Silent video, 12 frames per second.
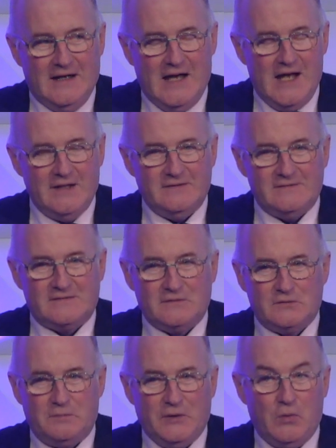And
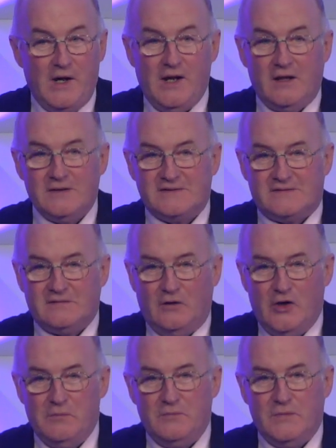to be quite honest,
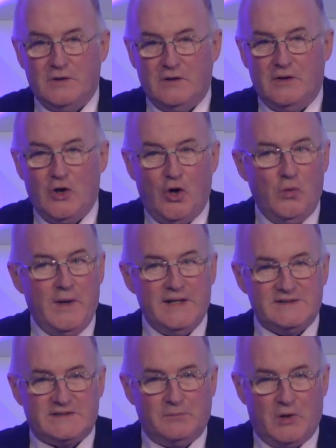I'm no way
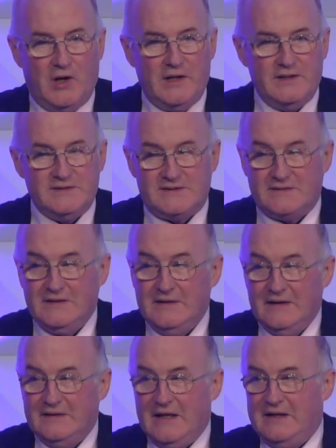surprised
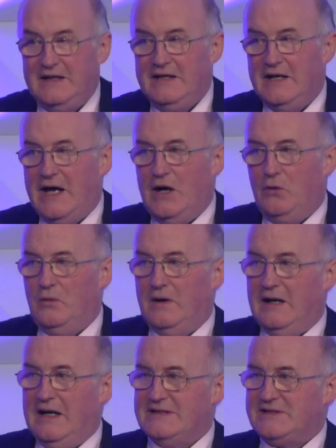that he now
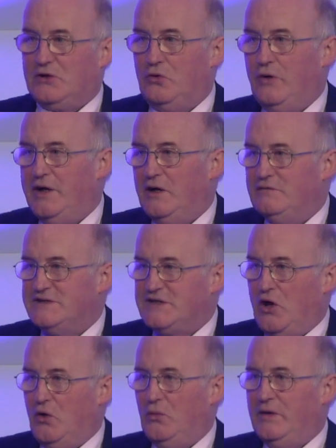has a career of his
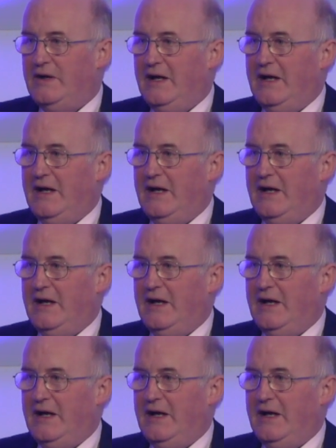own